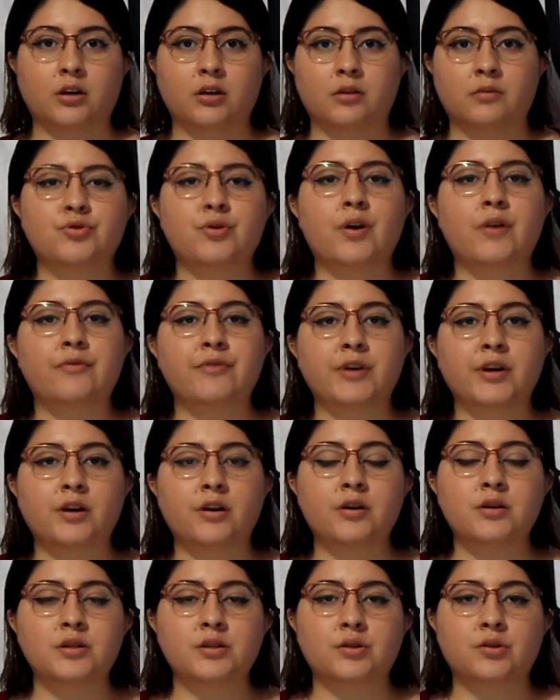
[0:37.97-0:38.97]

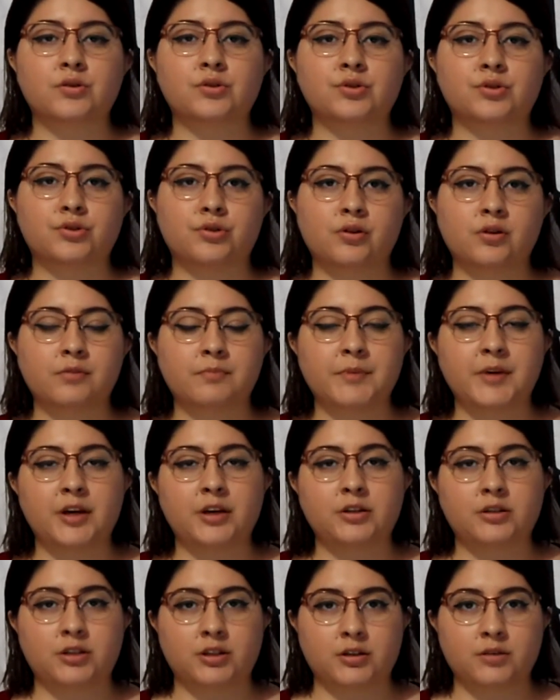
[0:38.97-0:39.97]
Traffickers control
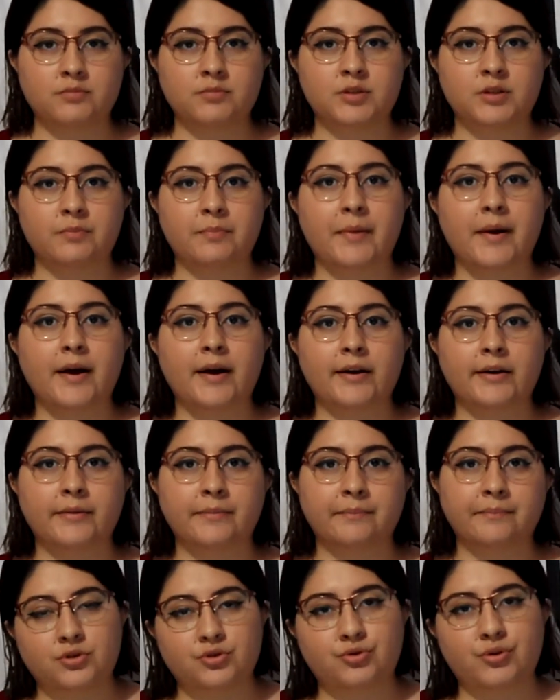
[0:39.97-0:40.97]
victims by
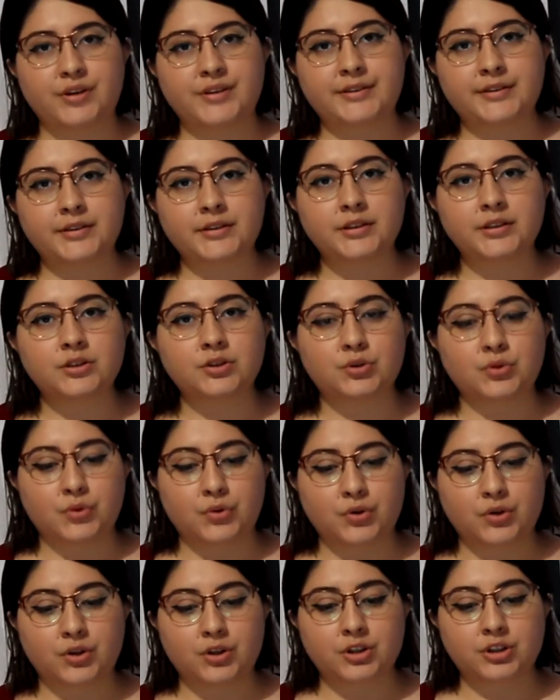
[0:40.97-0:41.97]
threatening to
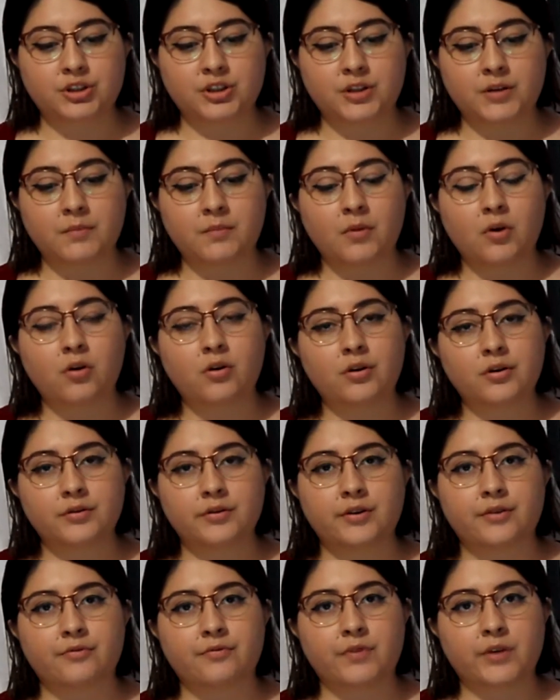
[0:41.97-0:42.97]
hurt them or
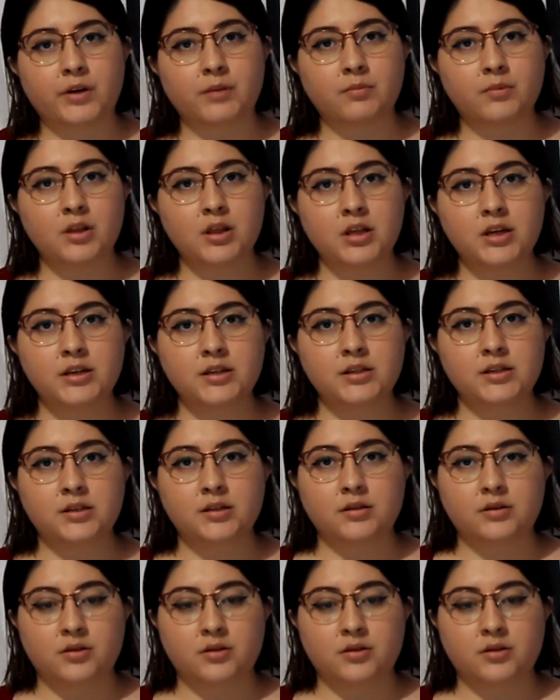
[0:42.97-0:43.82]
their families,